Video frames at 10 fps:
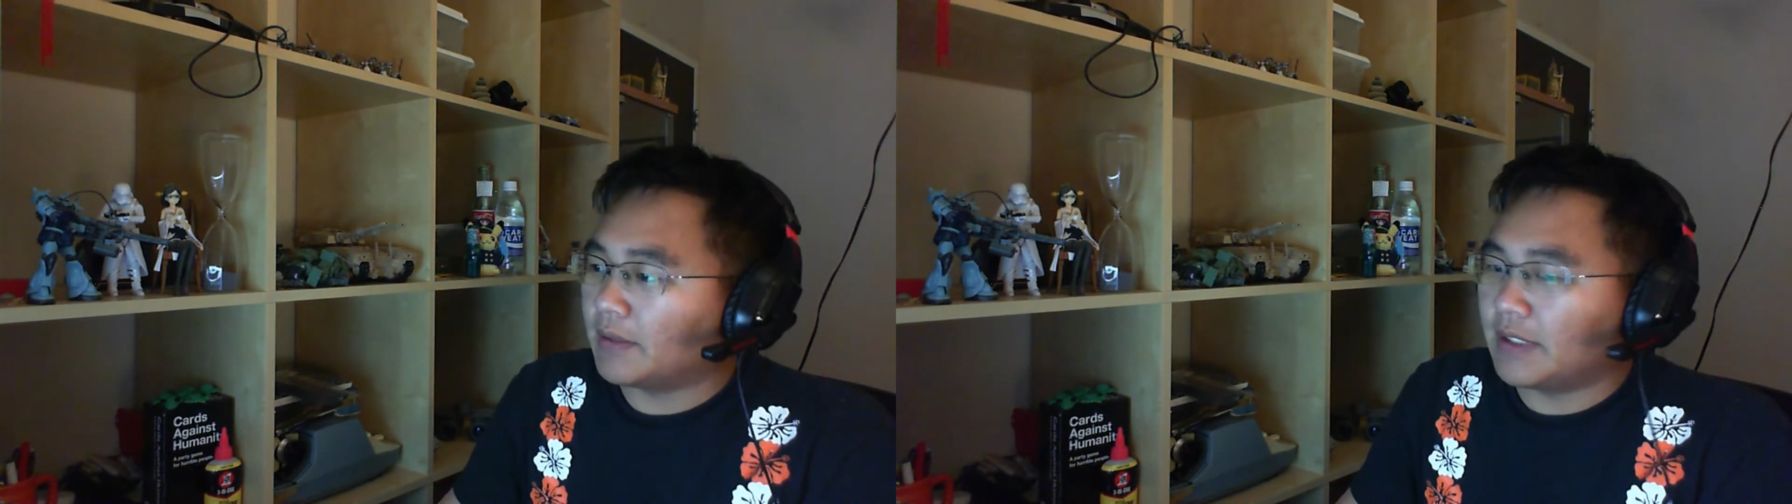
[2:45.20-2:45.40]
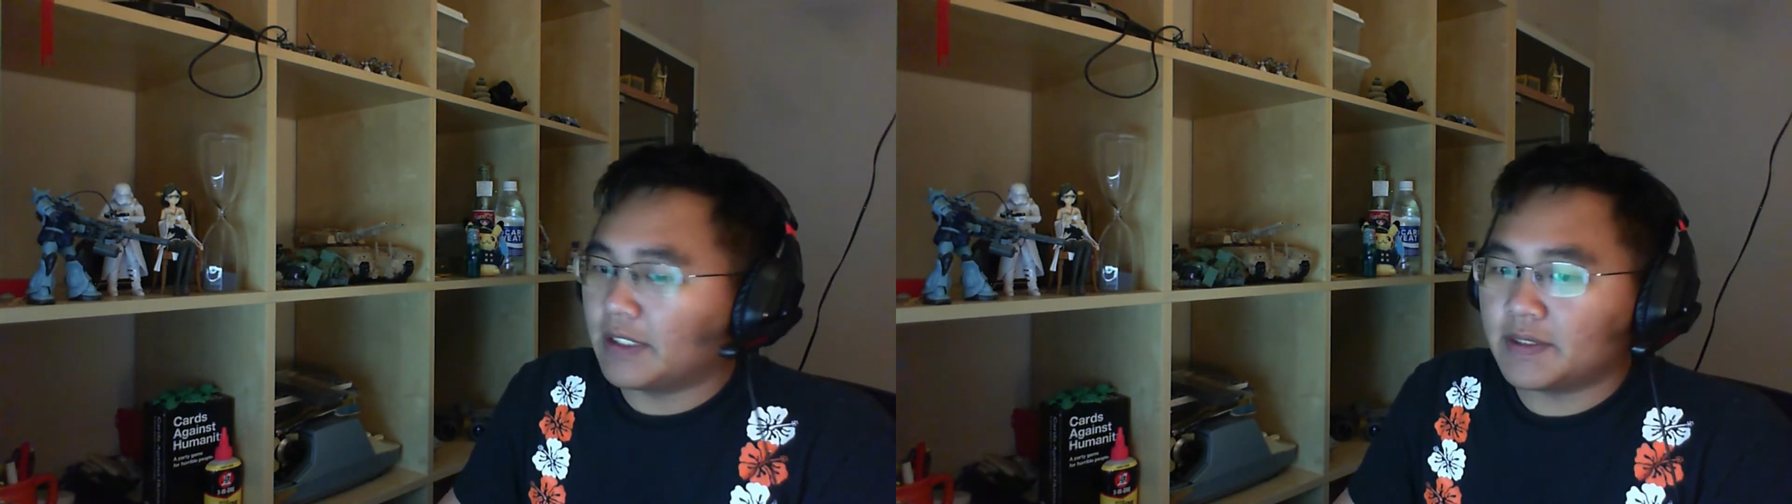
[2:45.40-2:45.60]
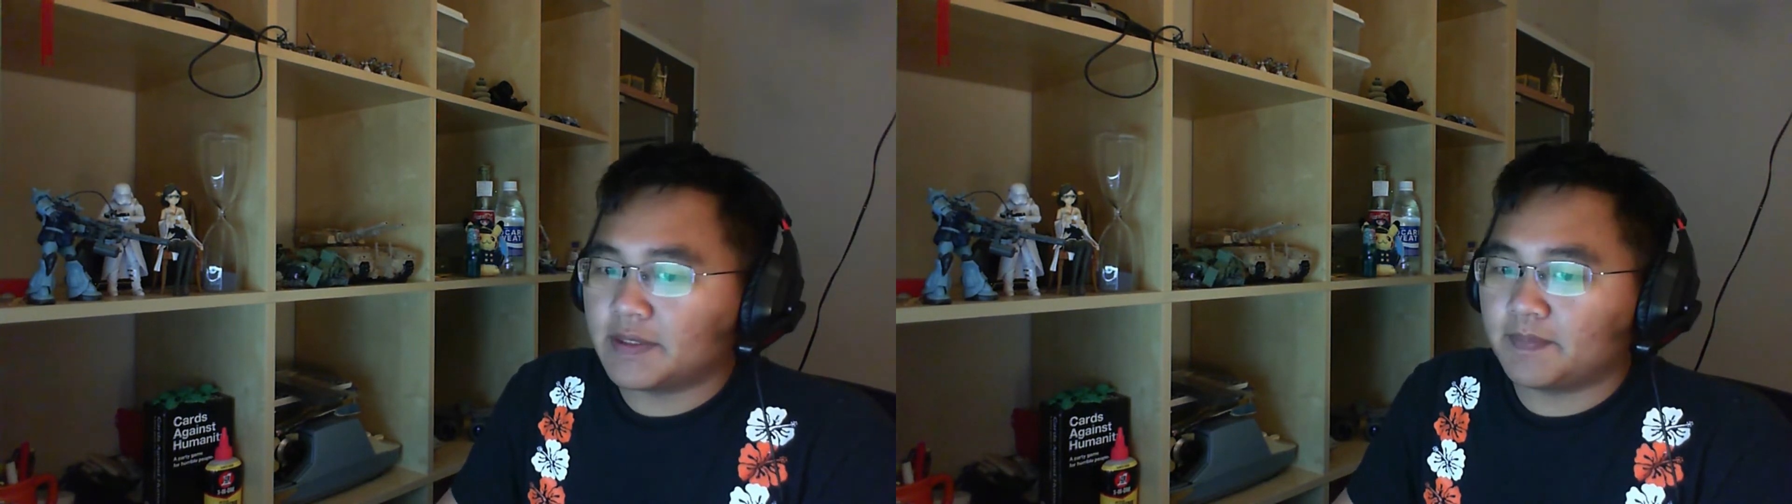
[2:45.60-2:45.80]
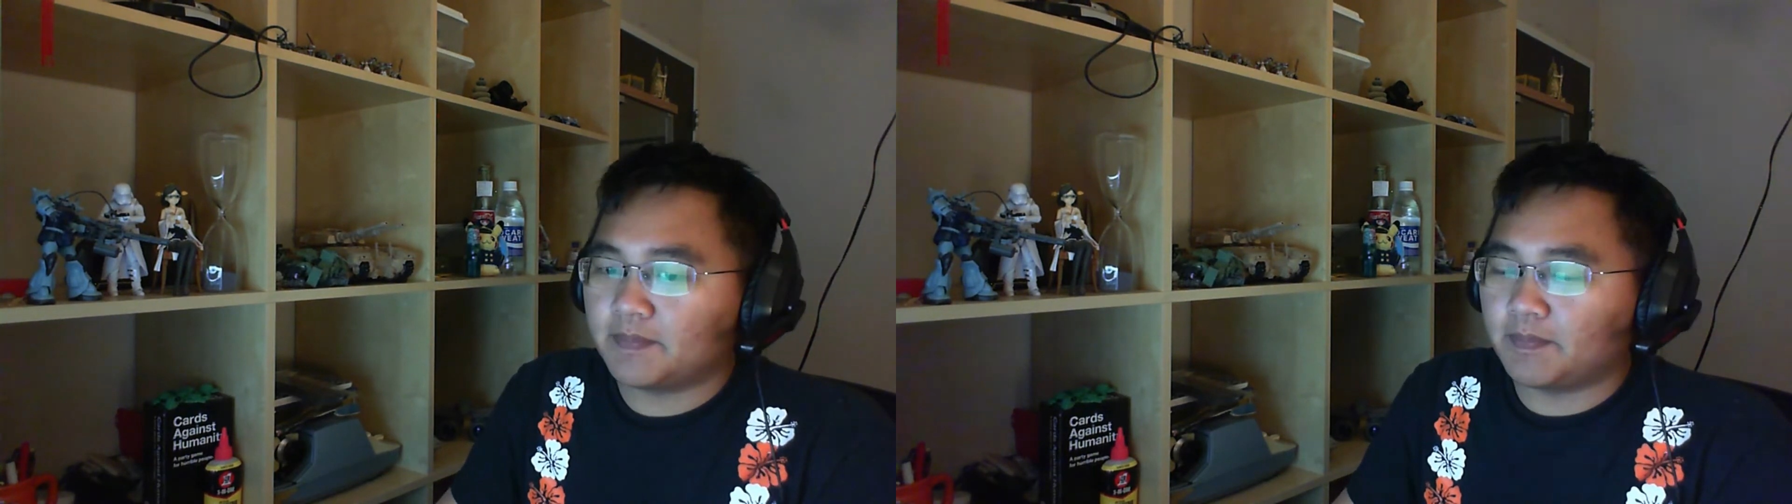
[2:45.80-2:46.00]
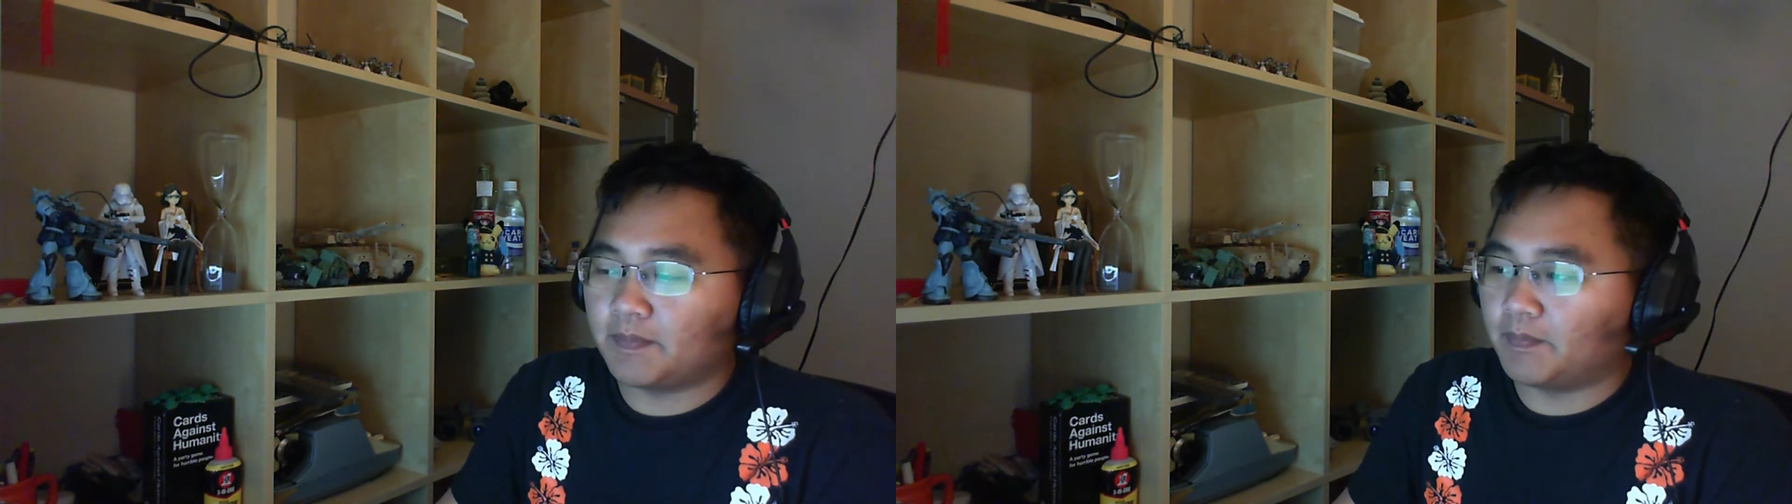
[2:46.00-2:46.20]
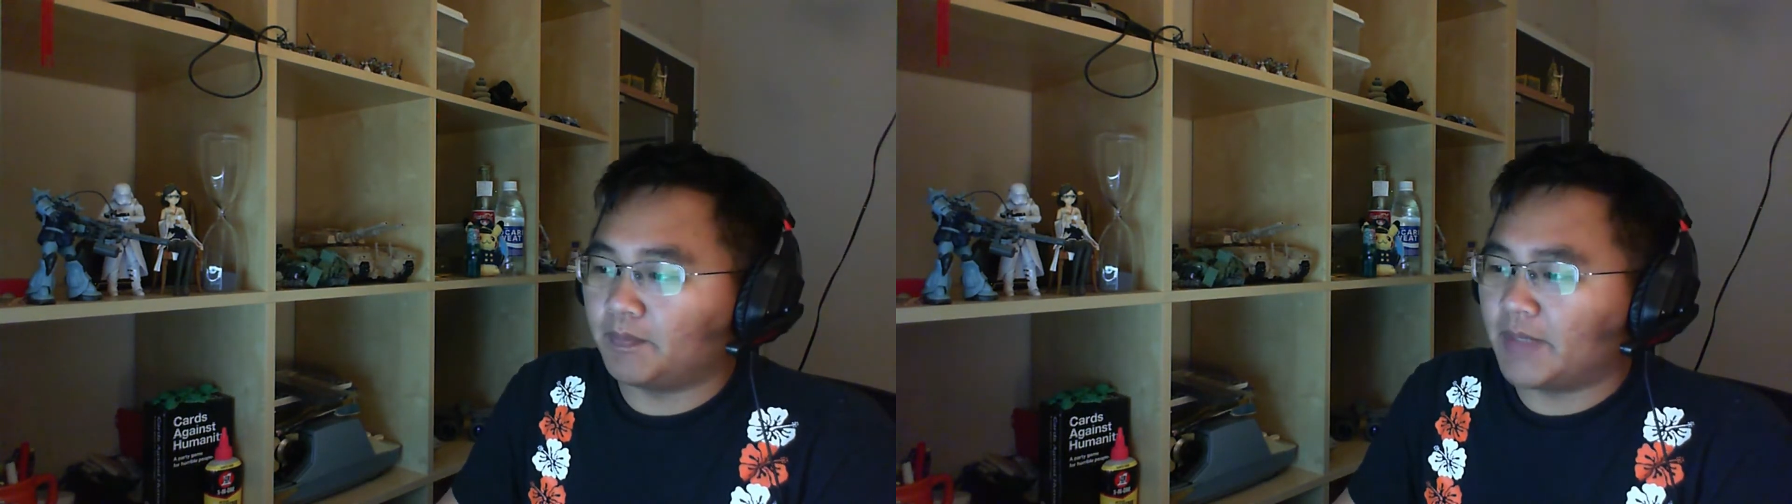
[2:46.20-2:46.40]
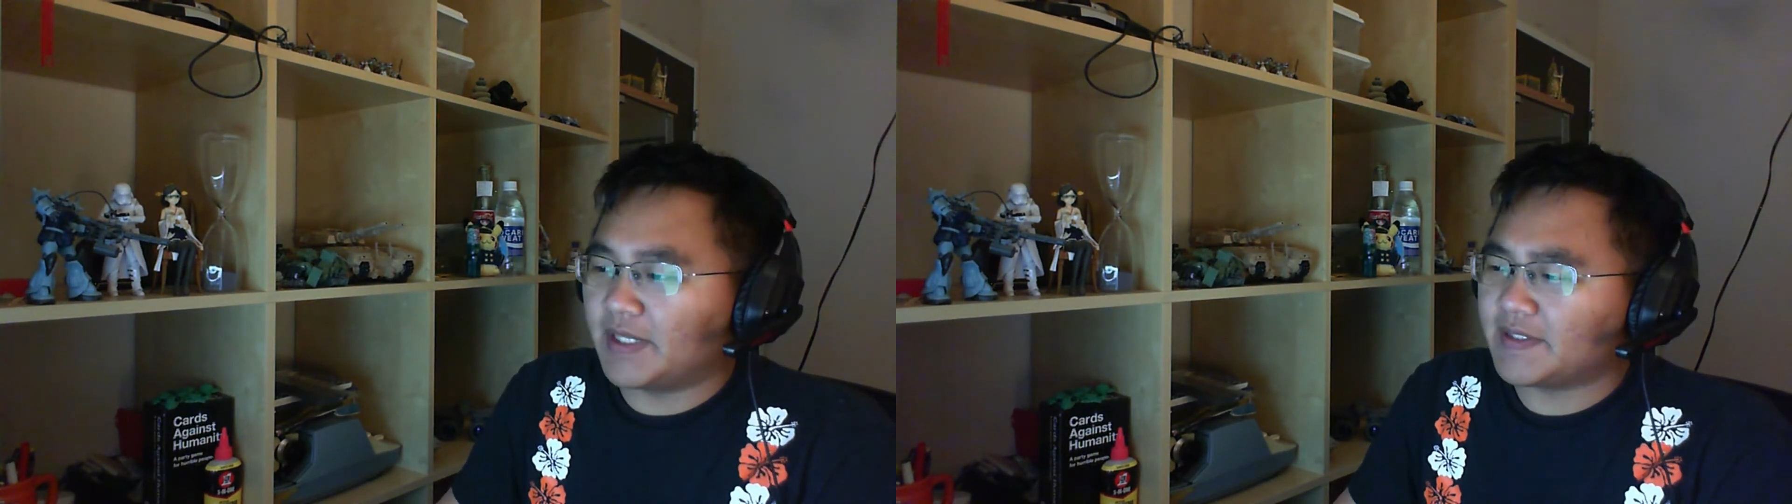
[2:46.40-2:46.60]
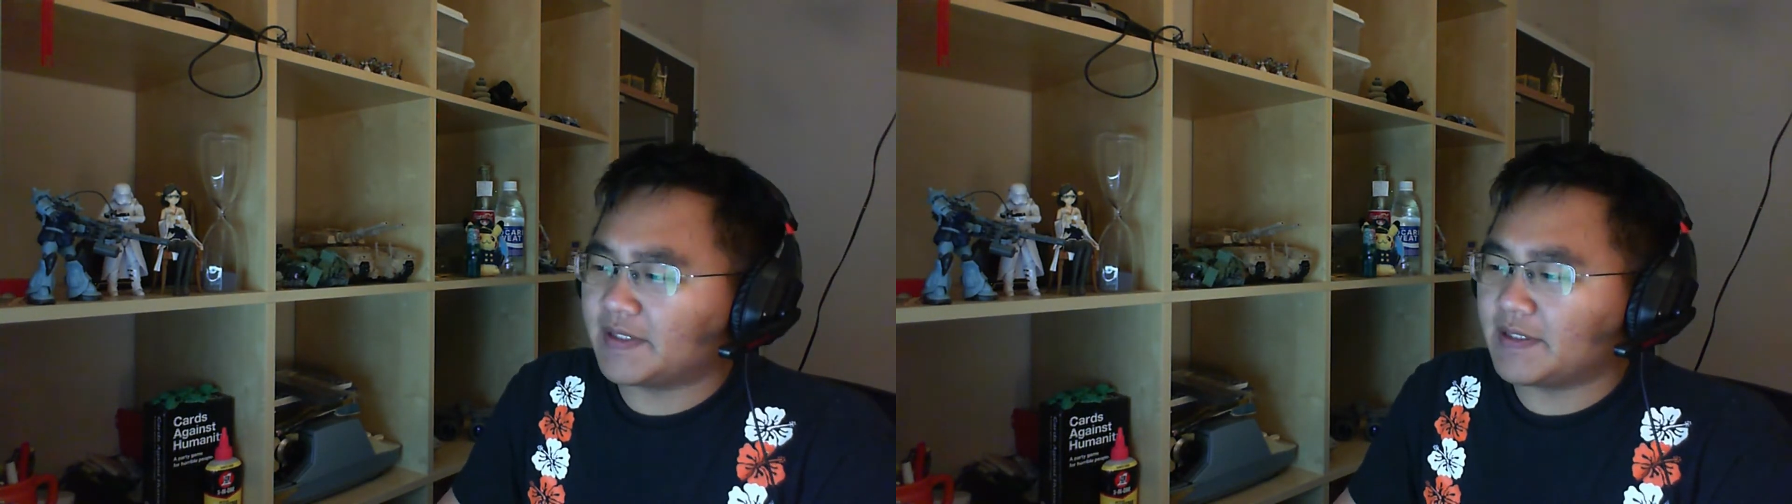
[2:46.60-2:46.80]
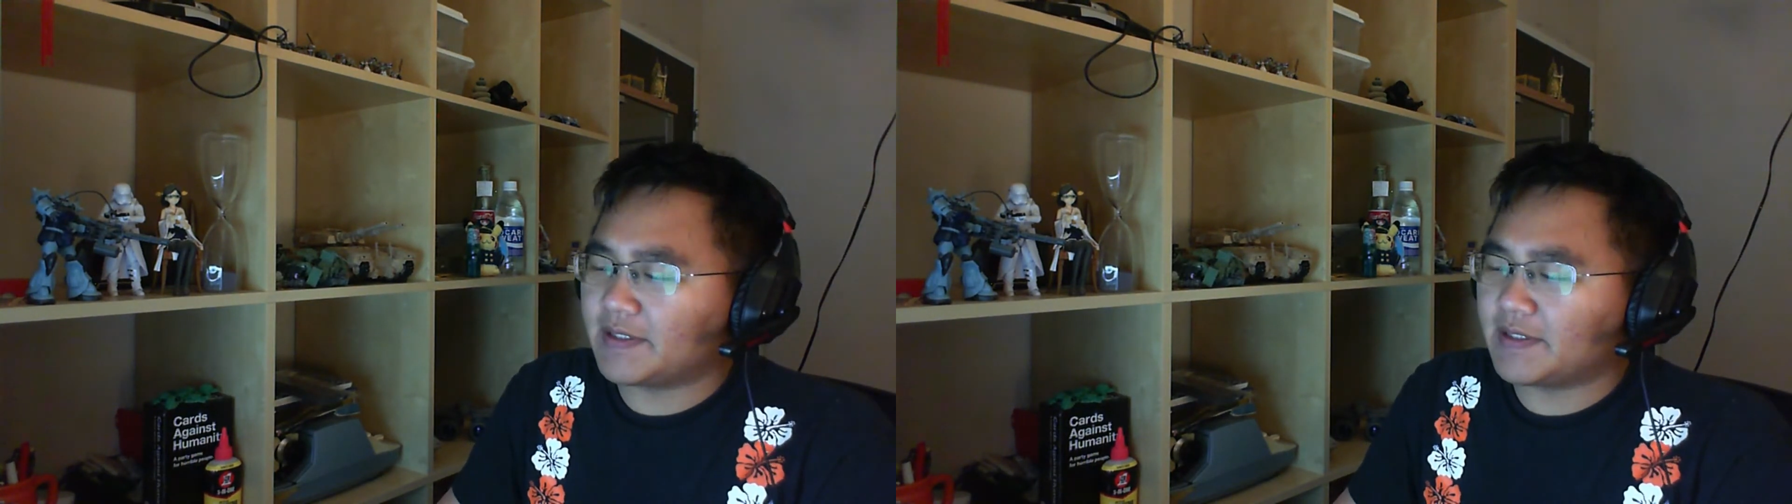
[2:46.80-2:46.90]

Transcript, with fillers: it's basically